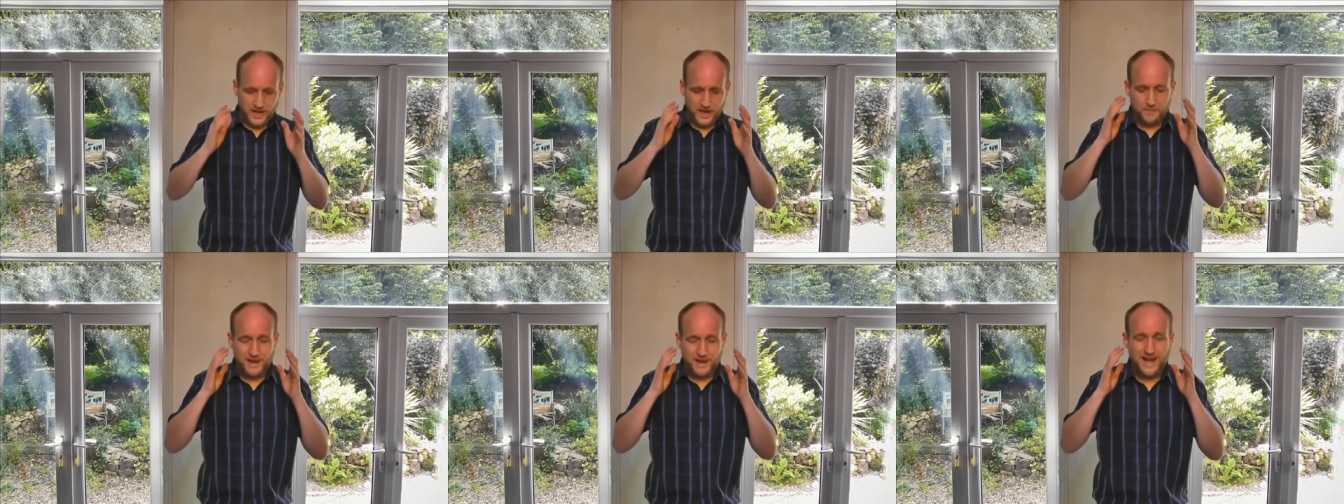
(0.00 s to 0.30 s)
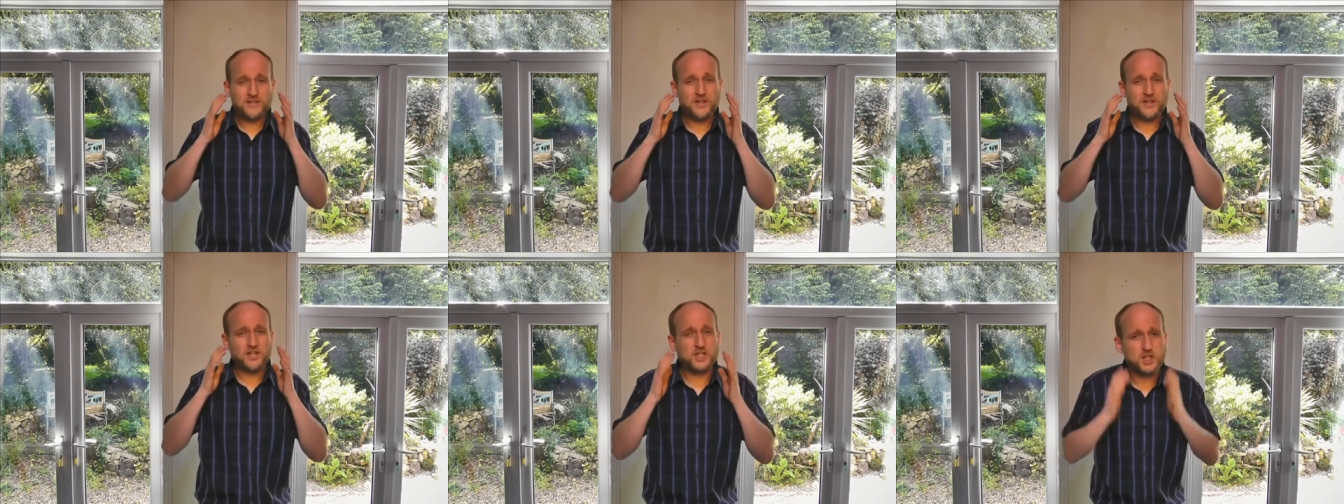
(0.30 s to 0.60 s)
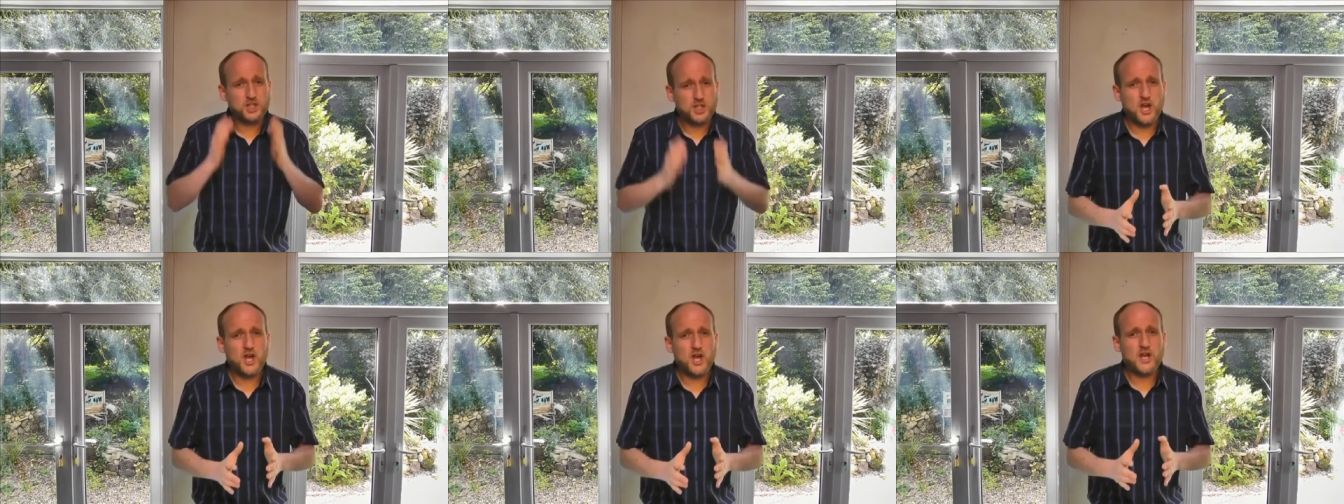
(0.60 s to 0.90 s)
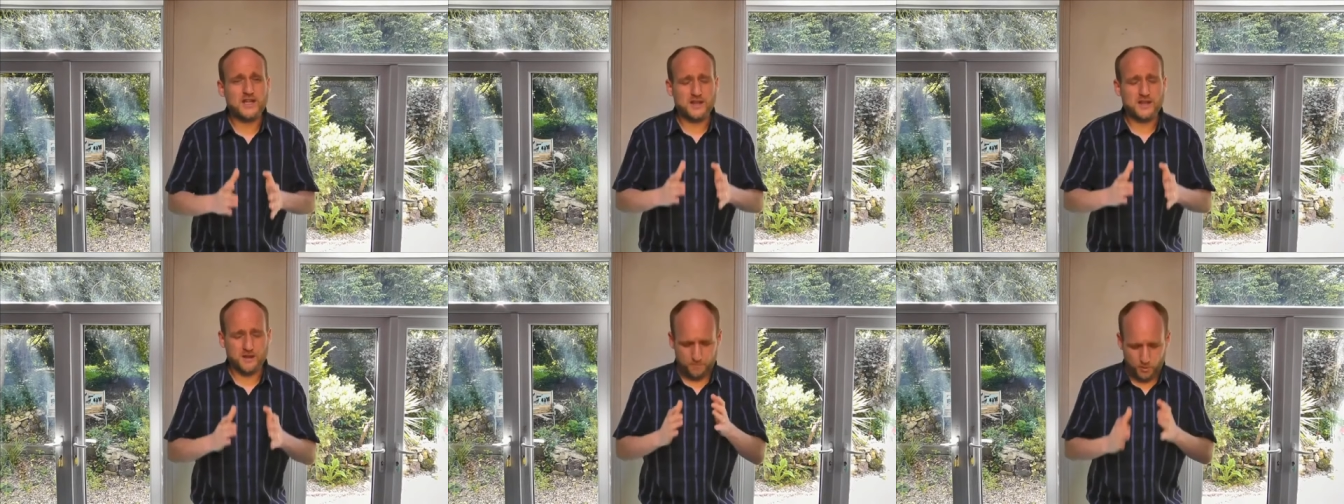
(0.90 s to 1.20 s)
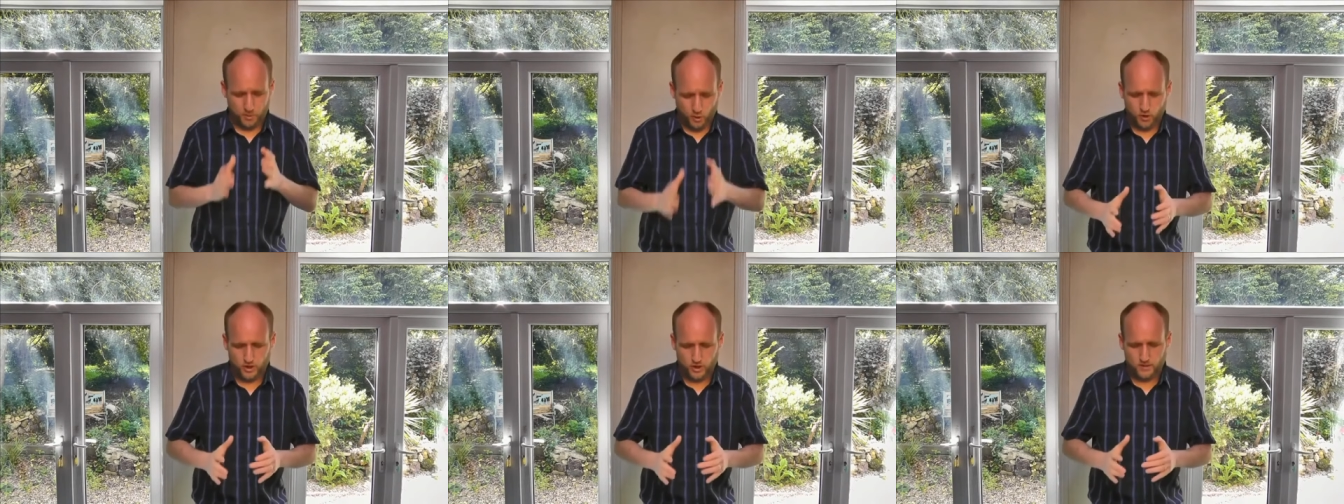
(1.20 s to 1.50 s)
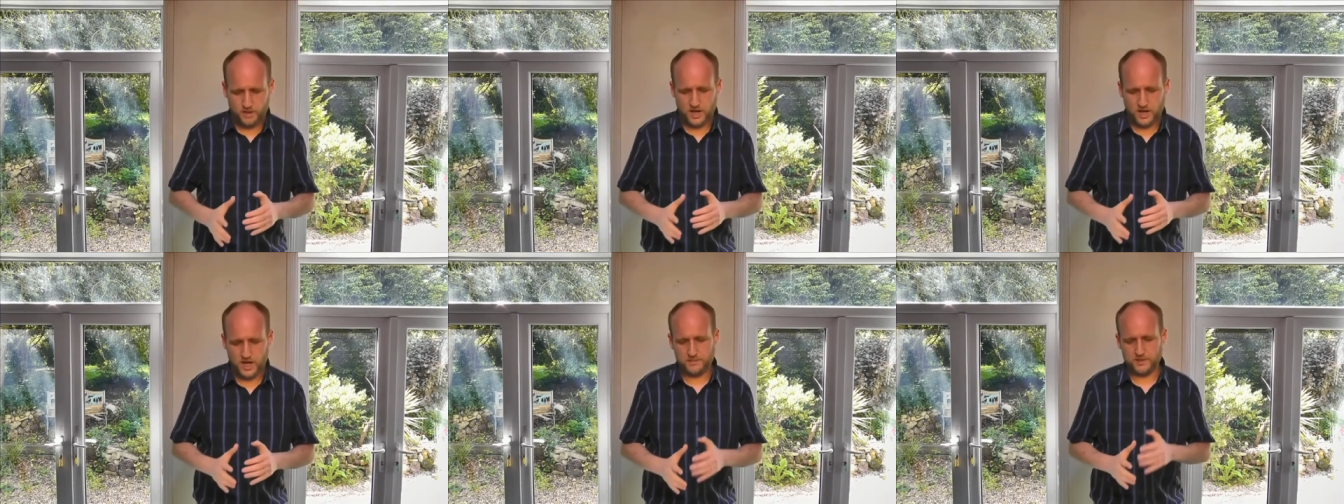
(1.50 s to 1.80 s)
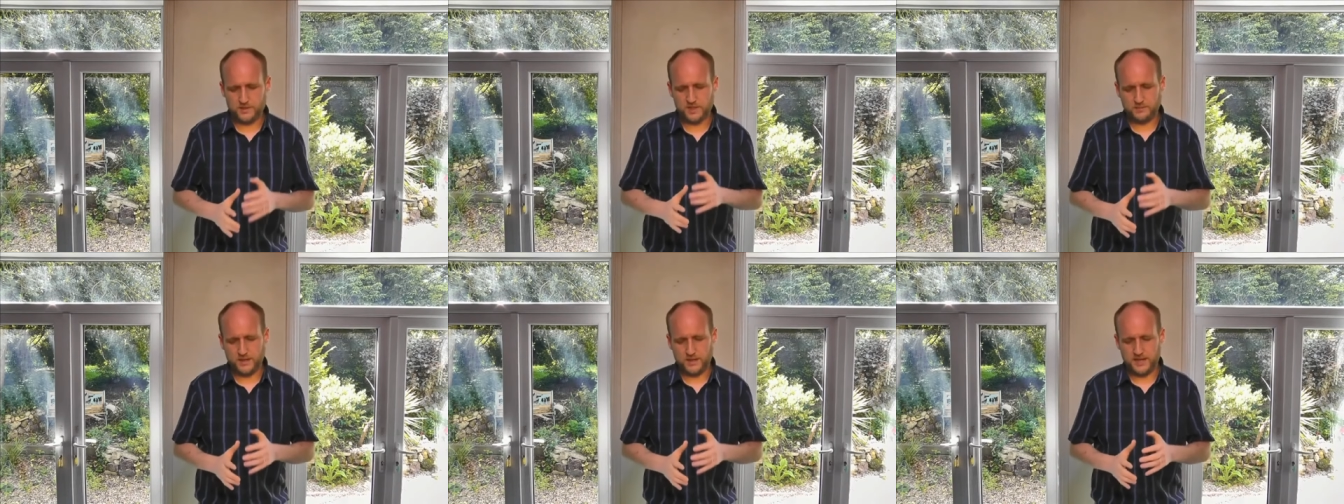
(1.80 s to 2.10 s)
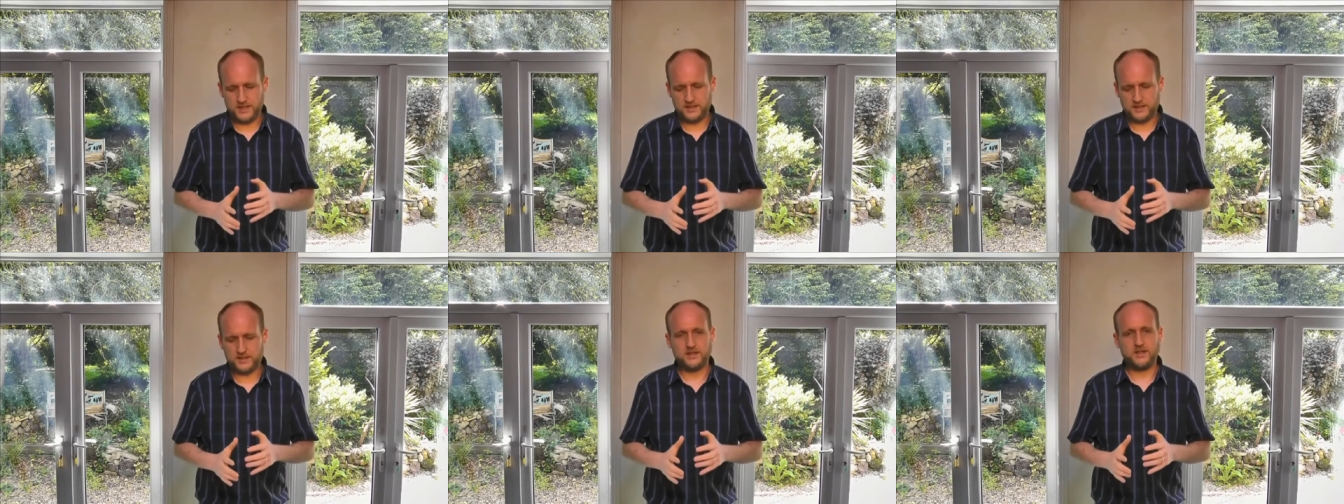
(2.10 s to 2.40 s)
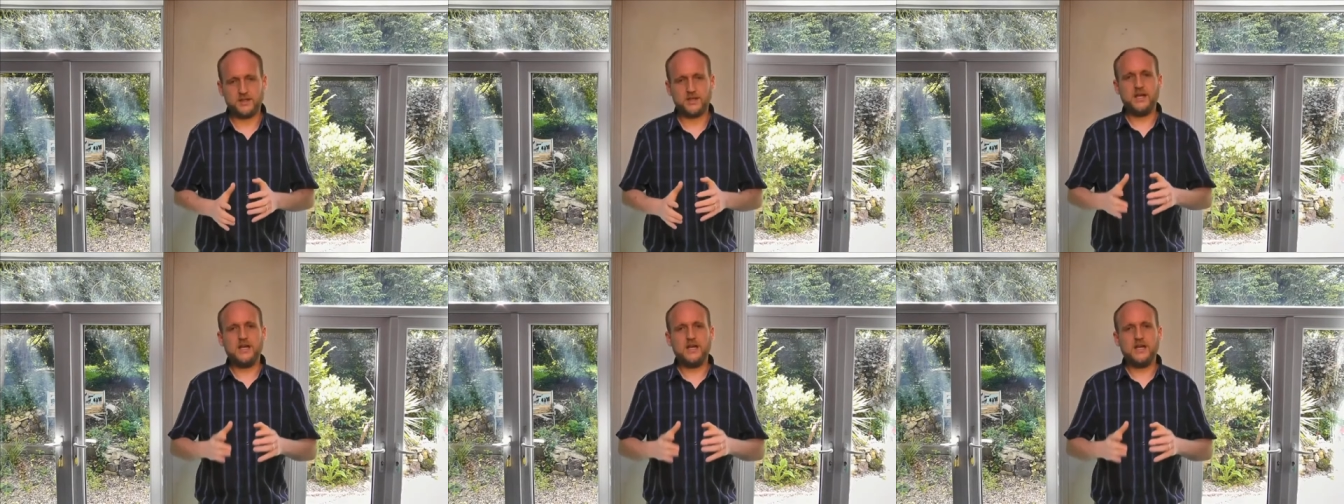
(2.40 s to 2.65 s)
about the journey that Paul and Barnabas made.